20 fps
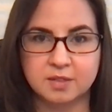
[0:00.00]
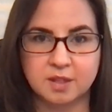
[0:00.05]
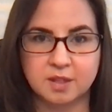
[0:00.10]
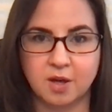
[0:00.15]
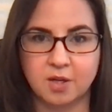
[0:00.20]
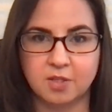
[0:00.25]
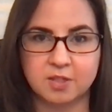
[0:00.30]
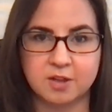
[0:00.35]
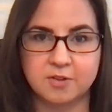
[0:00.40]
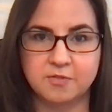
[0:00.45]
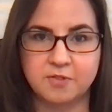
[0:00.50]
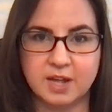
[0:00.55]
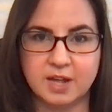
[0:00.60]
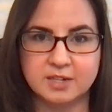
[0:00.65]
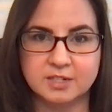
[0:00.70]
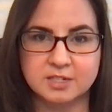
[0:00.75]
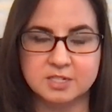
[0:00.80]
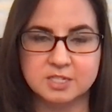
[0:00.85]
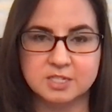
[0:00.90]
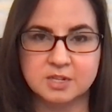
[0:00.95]
All the
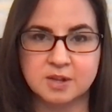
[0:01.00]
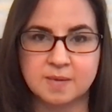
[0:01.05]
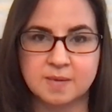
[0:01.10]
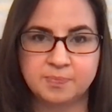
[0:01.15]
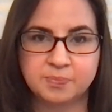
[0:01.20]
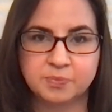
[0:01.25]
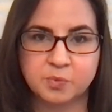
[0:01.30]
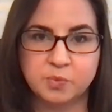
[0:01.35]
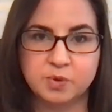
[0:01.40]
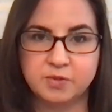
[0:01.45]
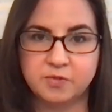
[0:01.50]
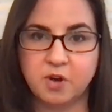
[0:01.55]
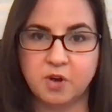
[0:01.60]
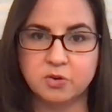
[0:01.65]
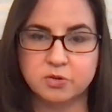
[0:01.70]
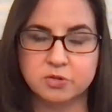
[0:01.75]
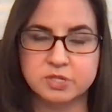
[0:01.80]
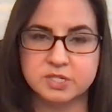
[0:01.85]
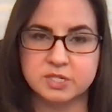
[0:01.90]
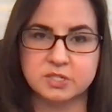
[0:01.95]
events we've
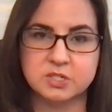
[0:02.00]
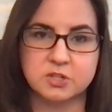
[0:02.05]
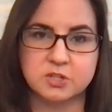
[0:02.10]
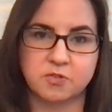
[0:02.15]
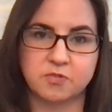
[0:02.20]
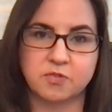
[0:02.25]
hosted so